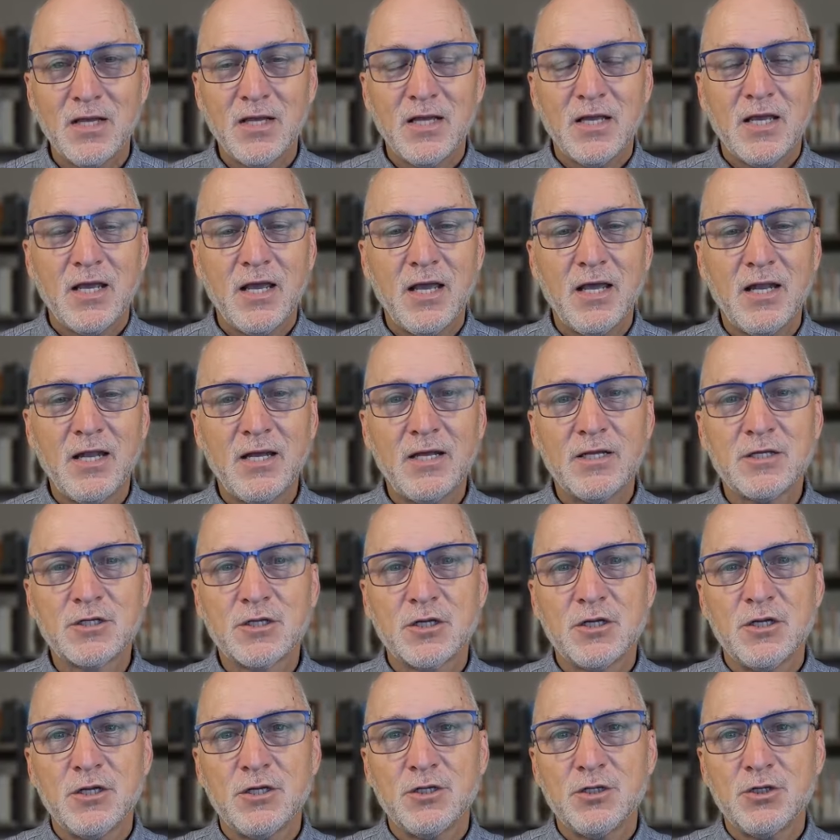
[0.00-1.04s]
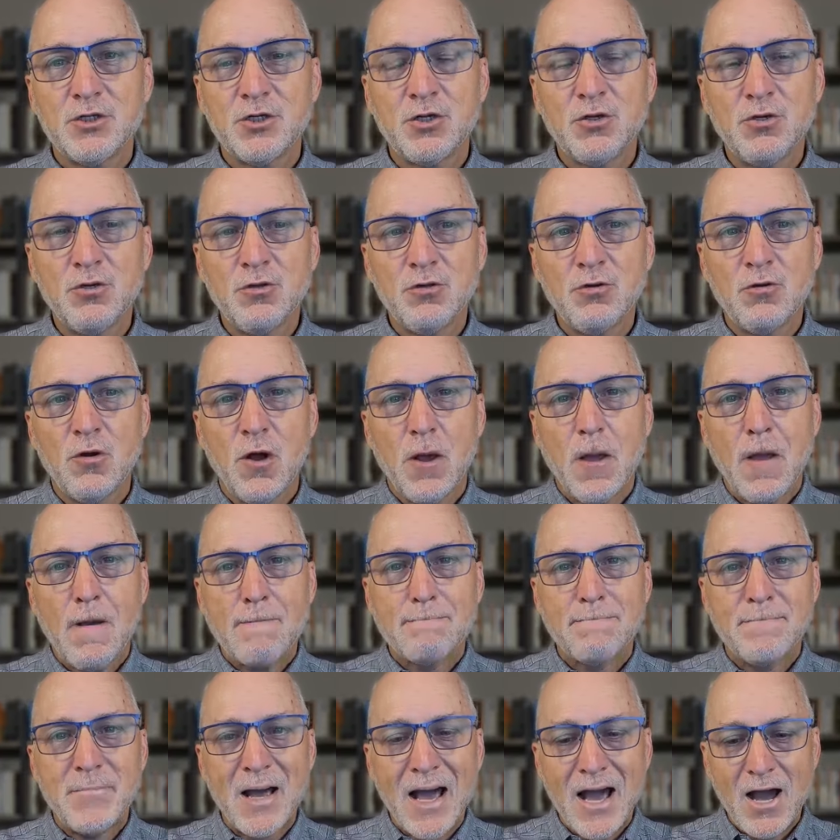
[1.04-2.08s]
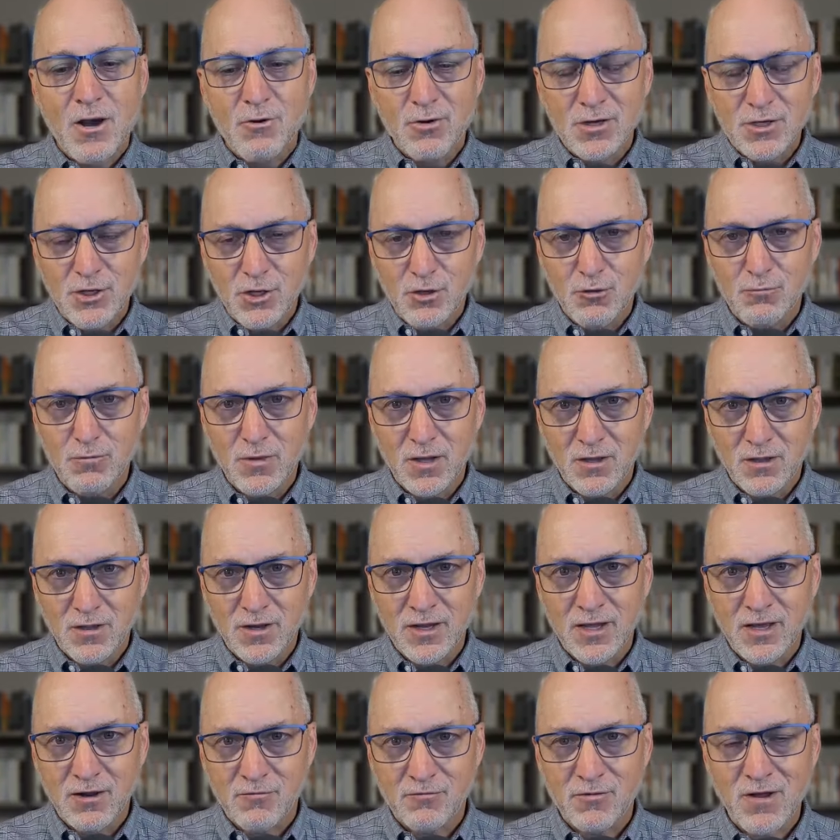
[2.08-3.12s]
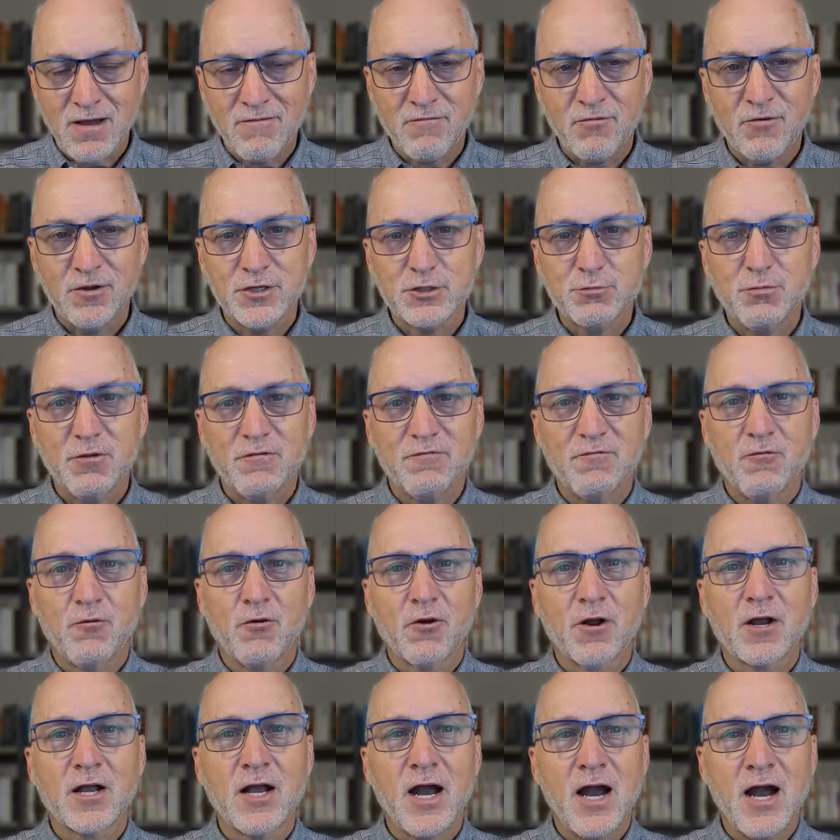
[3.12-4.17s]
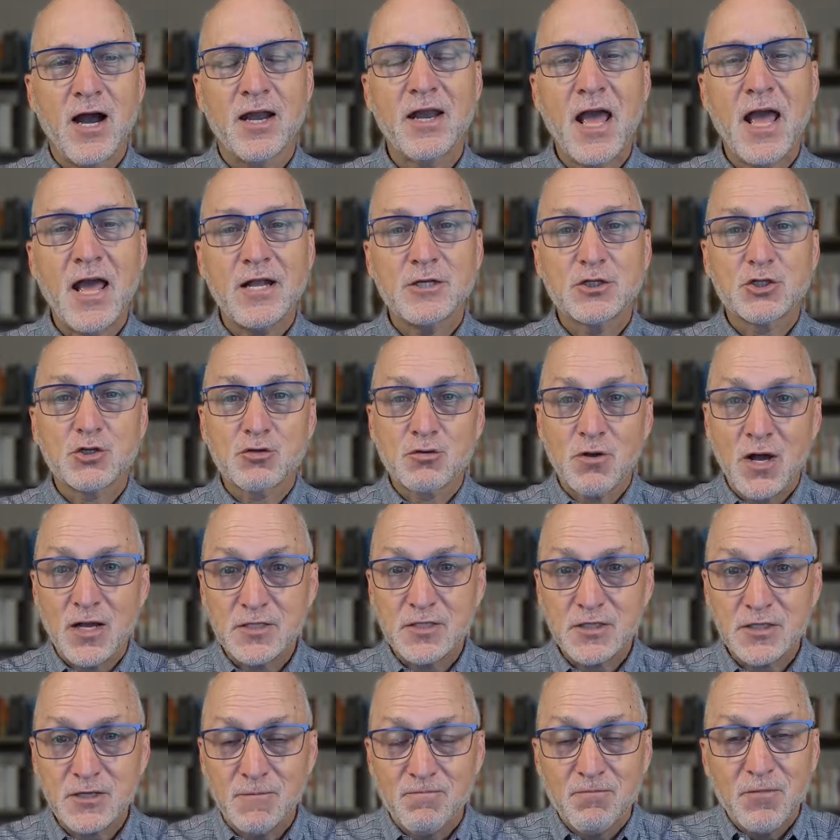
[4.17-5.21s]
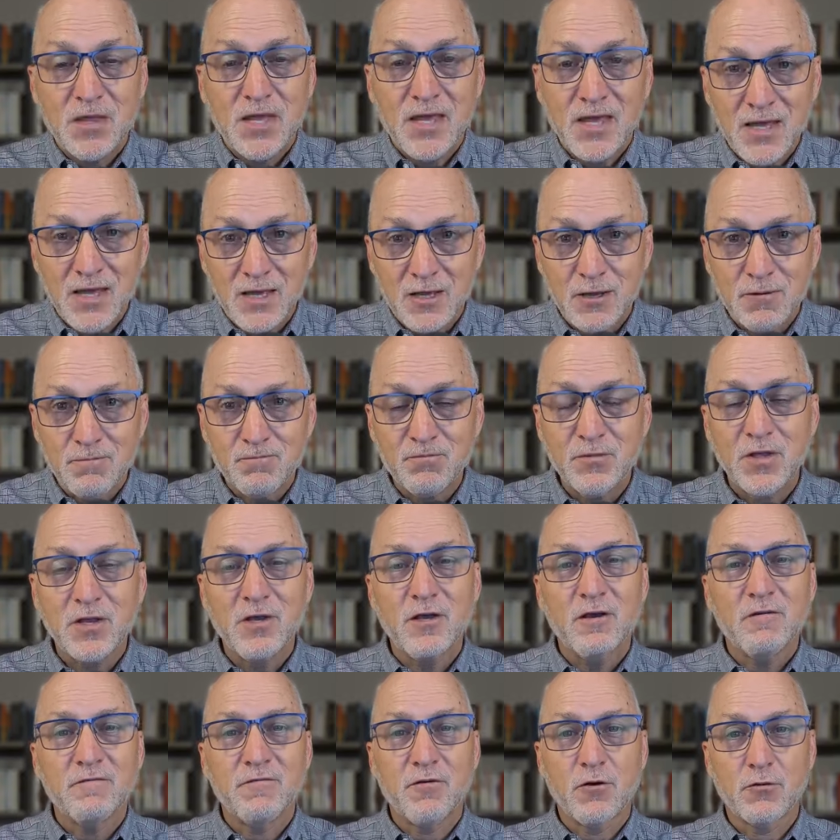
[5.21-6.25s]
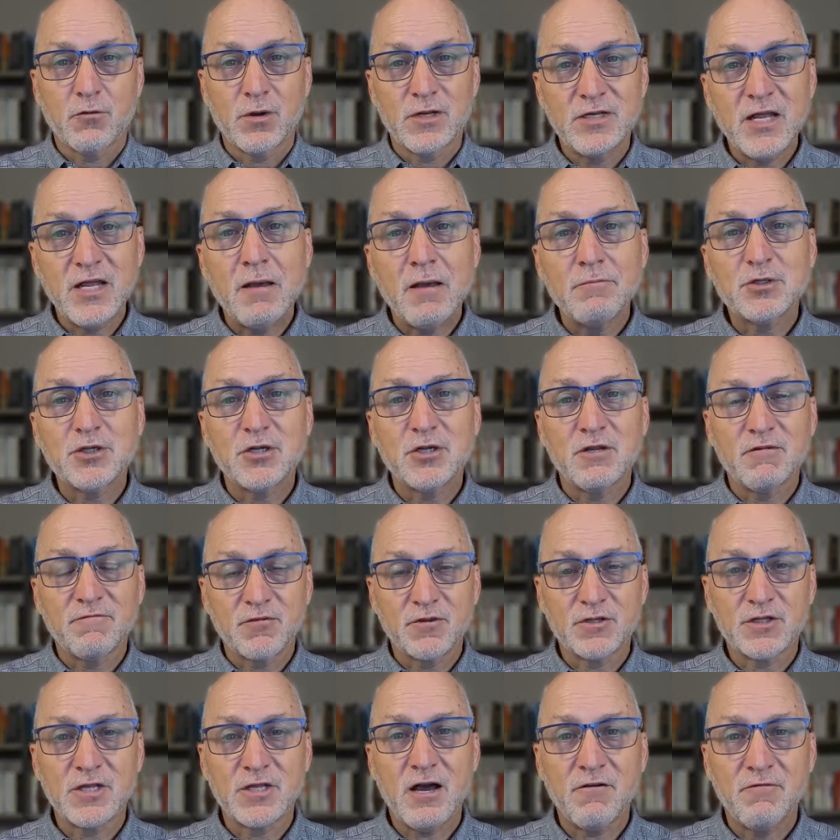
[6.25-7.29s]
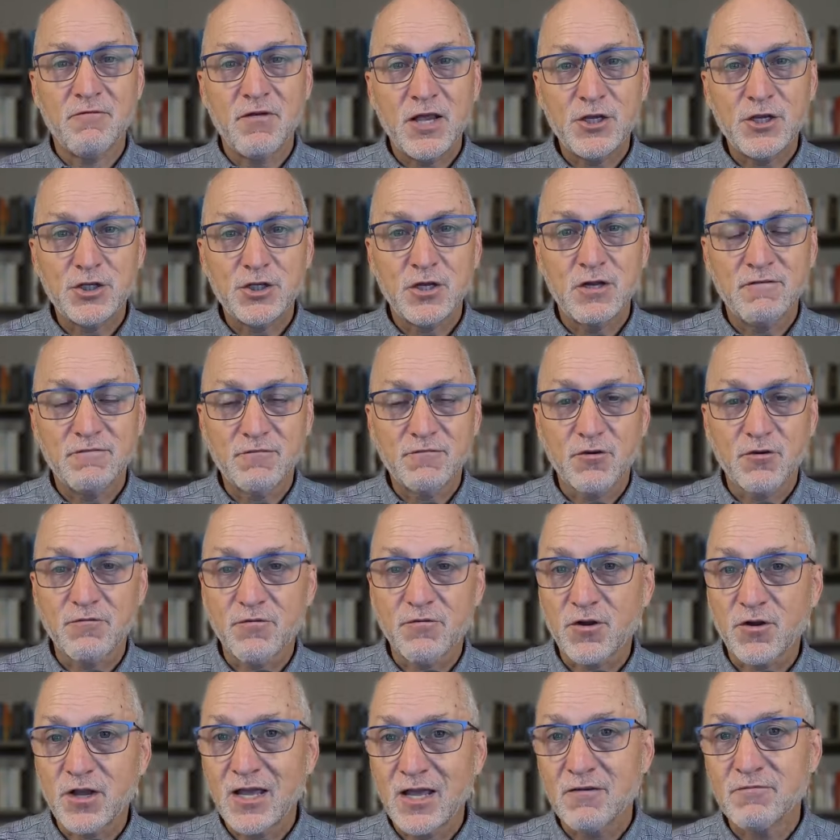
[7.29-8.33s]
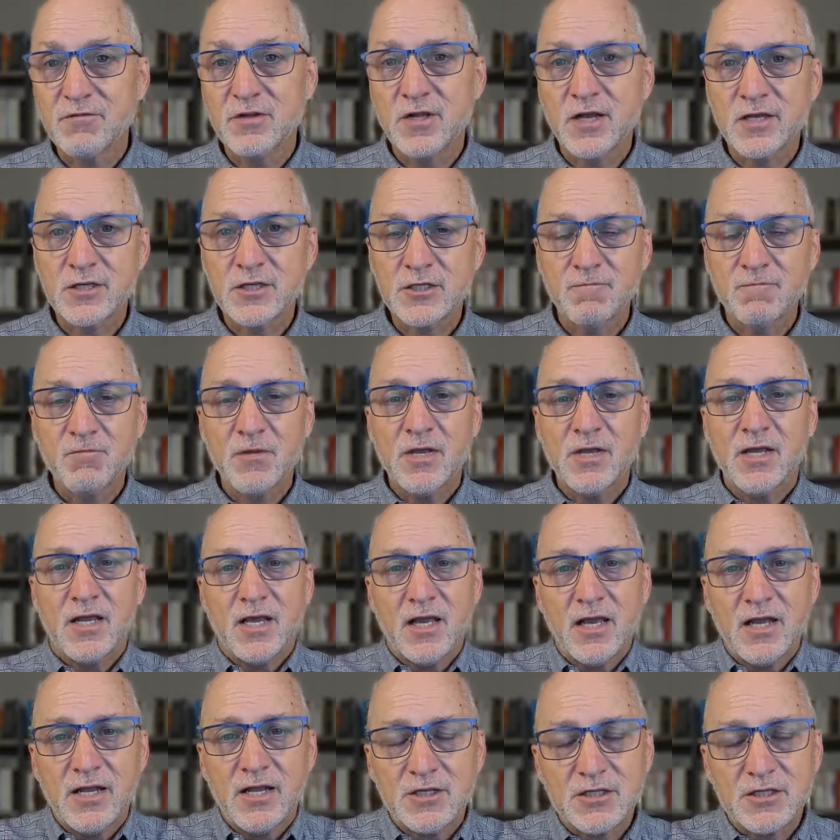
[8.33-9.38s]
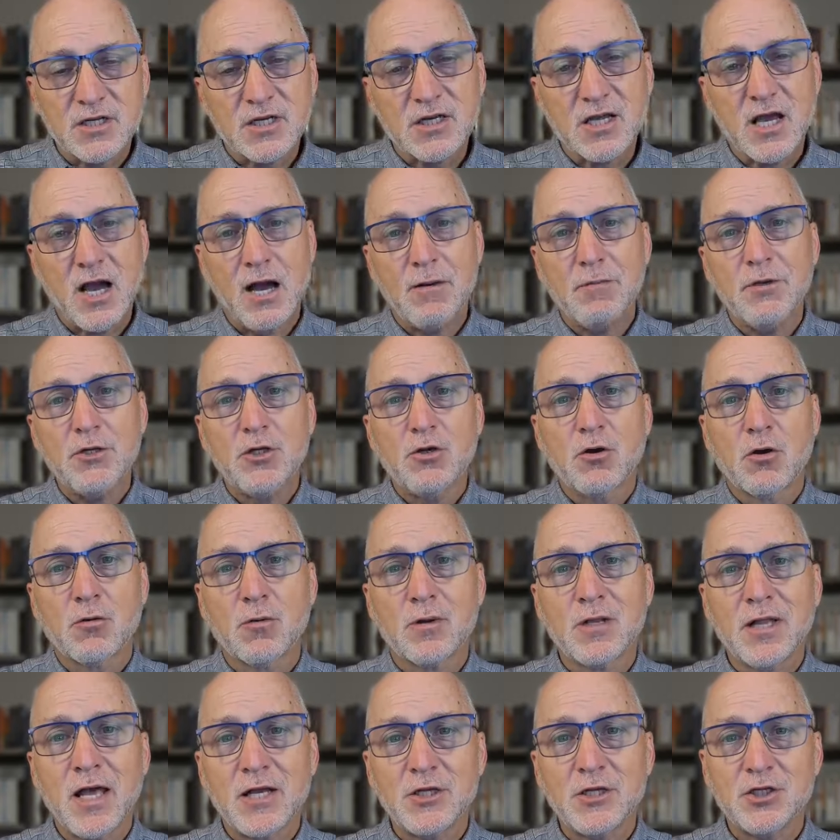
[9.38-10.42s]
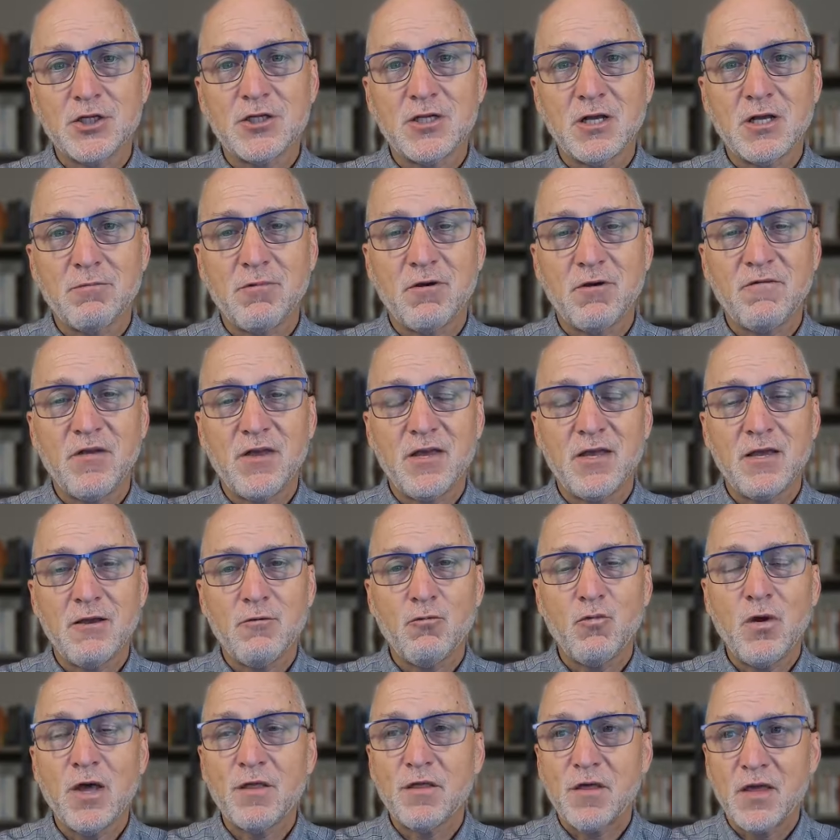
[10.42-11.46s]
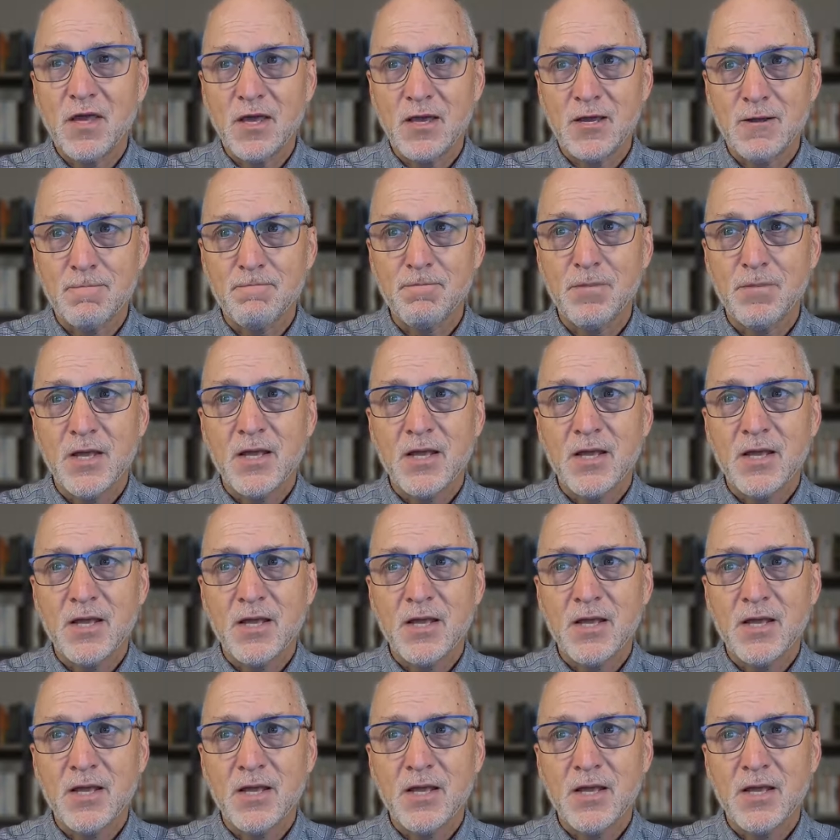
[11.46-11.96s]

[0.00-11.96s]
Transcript: It is to bow in humility and reverence before God and trust Him for redemption, for salvation, and for forgiveness. It is to come into a relationship of, with Him